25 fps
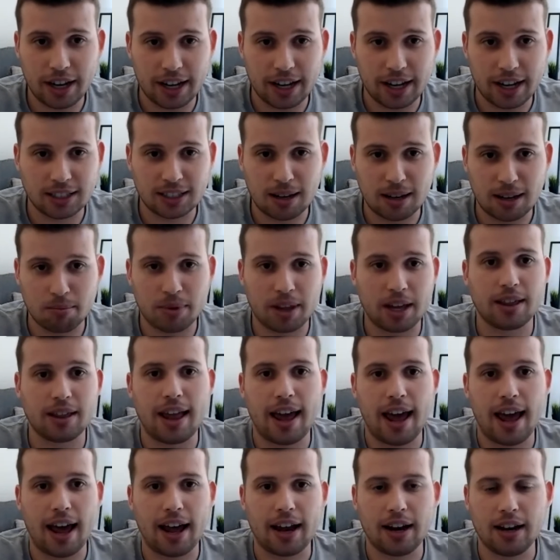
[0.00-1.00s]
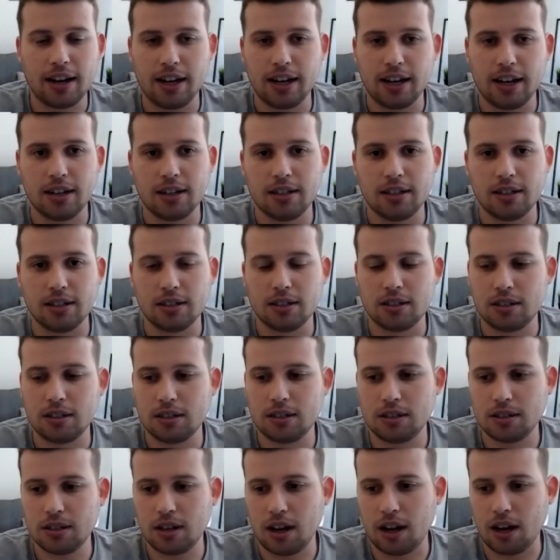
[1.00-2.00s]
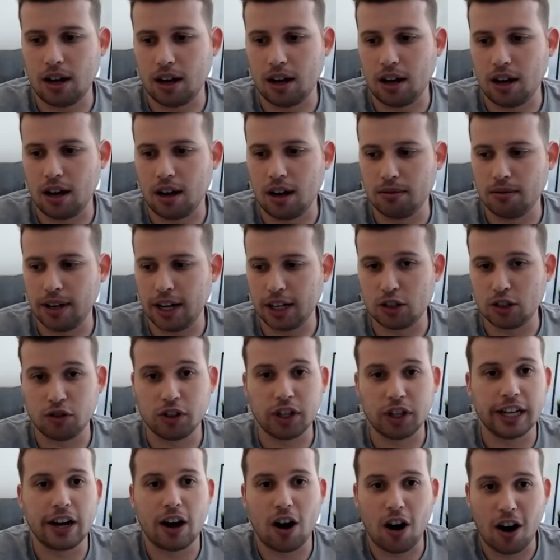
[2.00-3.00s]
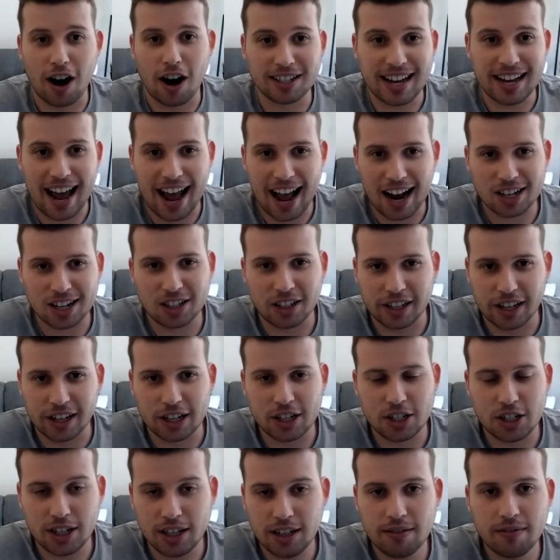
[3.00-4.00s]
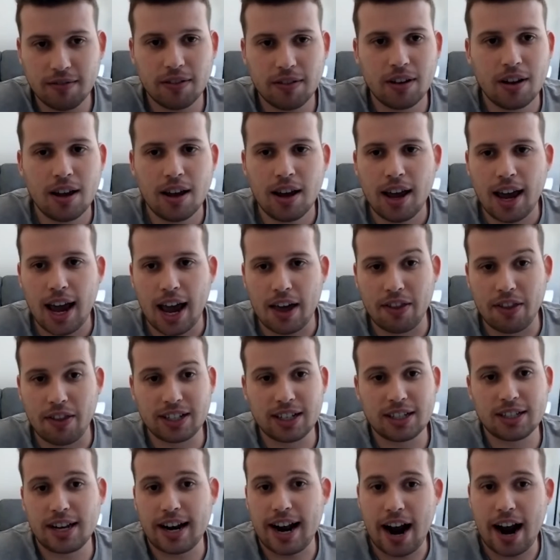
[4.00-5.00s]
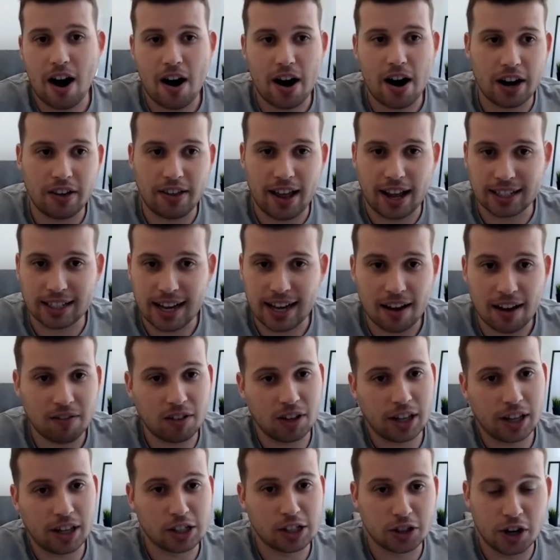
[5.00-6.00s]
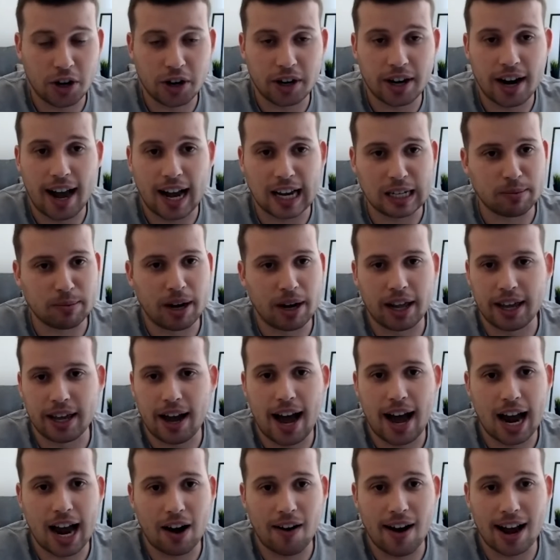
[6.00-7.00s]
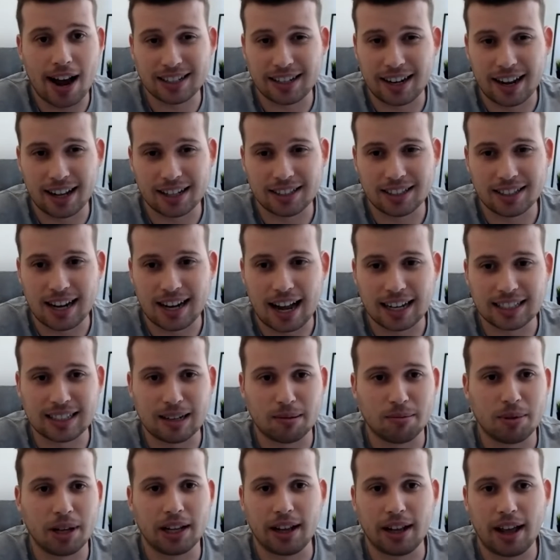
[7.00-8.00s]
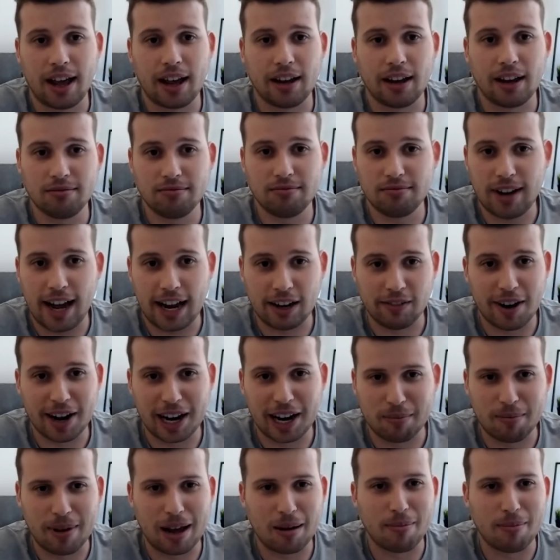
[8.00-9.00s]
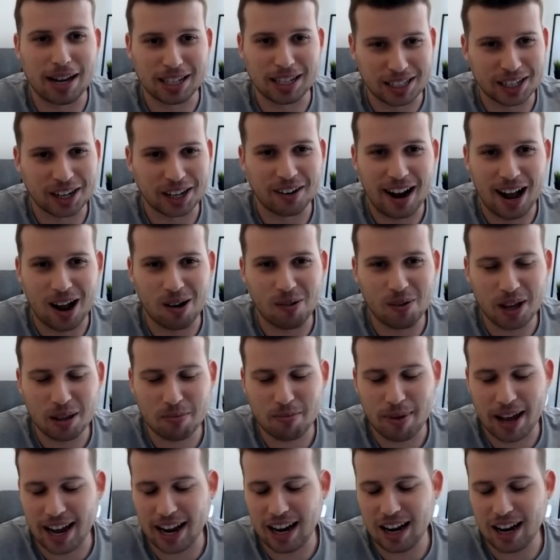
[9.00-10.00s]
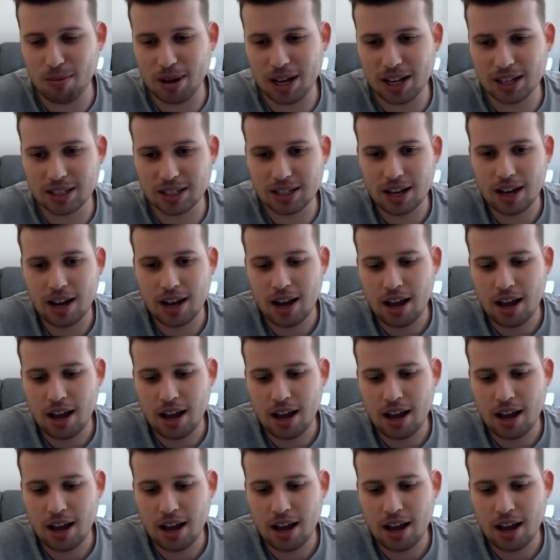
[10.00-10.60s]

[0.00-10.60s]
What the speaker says: it's something that is it's really hard to actually achieve. And this is an area that's heavily scrutinized by the IRS, and it's not something that I'd recommend messing around with by any means.